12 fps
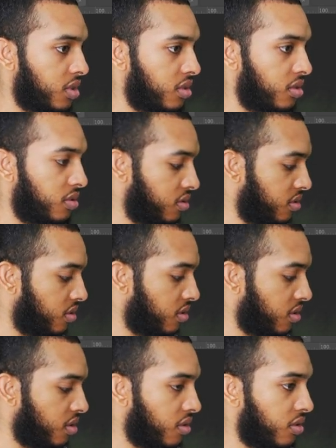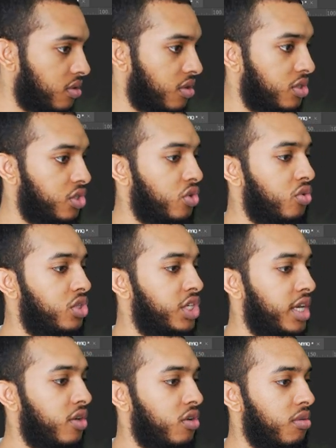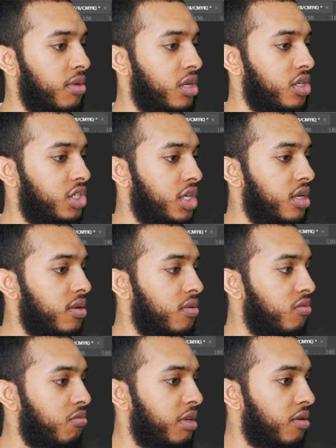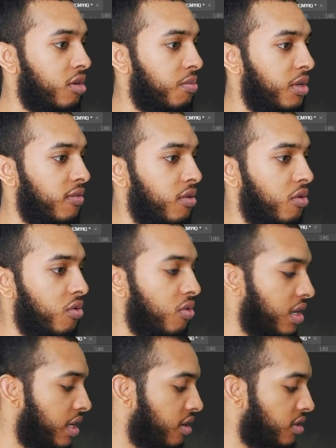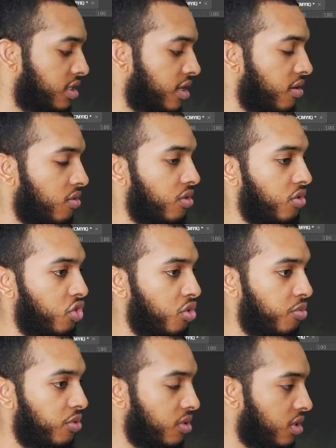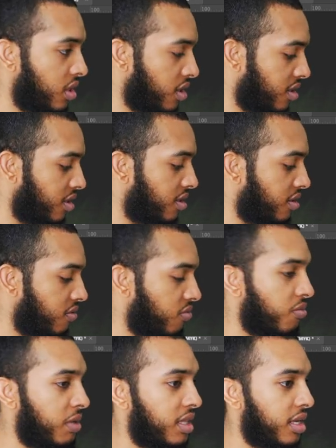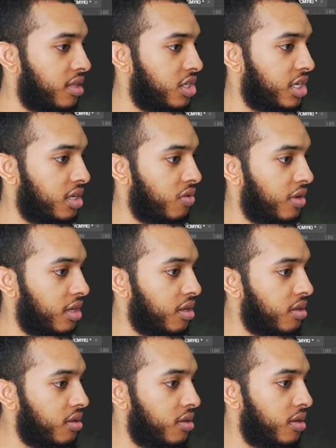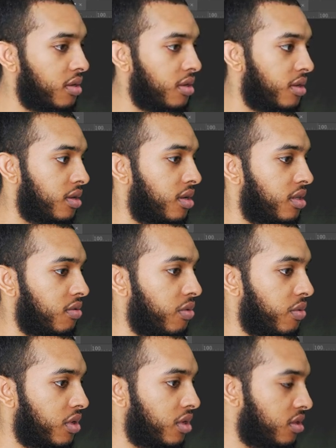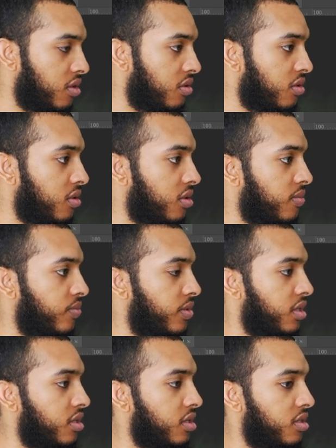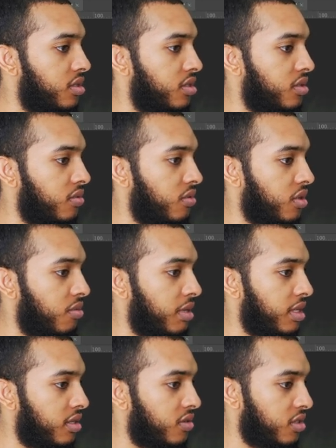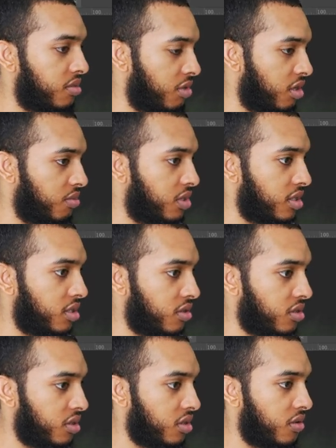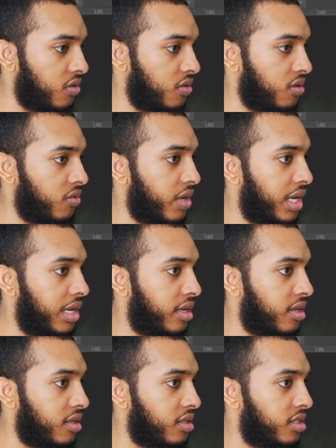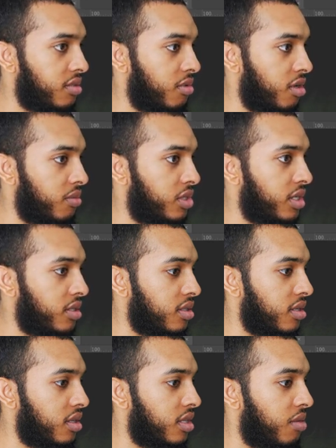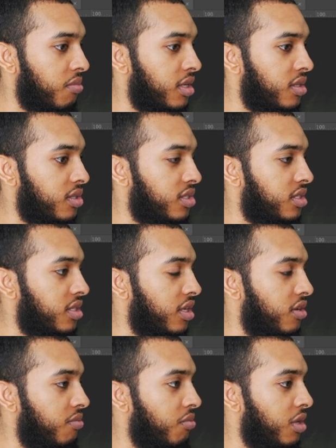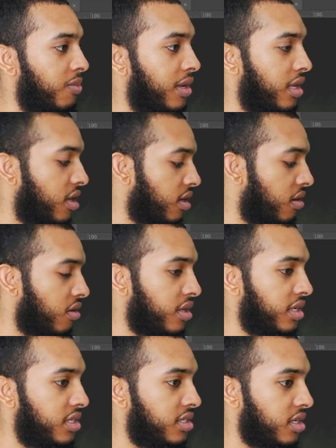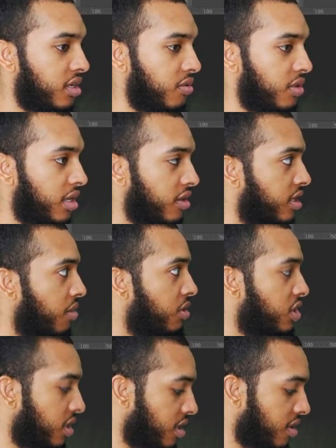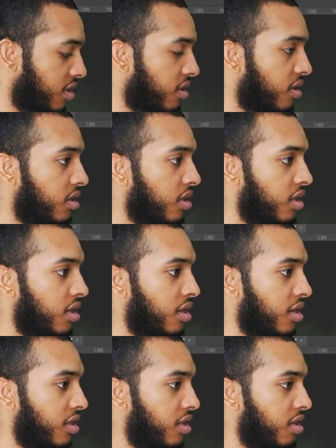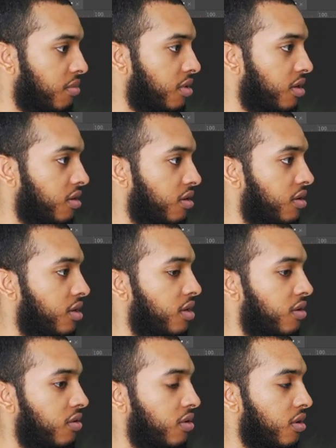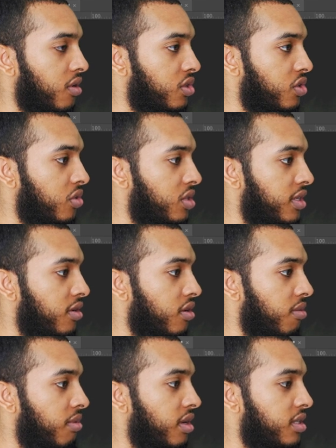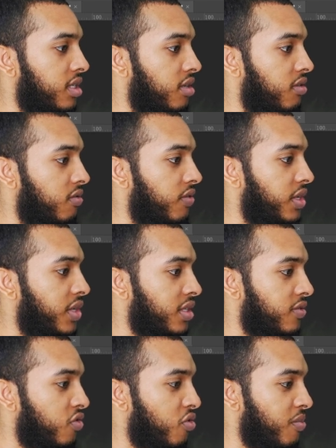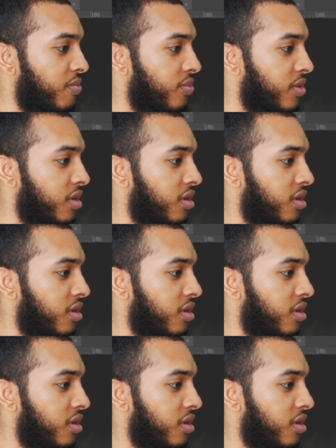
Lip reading: so I can do so. Control J or Command J will make a copy of the whole layer set or the group, and then we'll make that the shadow layer. And then what we're going to do is we're going to make that into a smart object. I'll show you. Right click, smart object, and that means that you can manipulate it a lot easier without damaging anything. And then I'm going to Control T or Command T to free transform,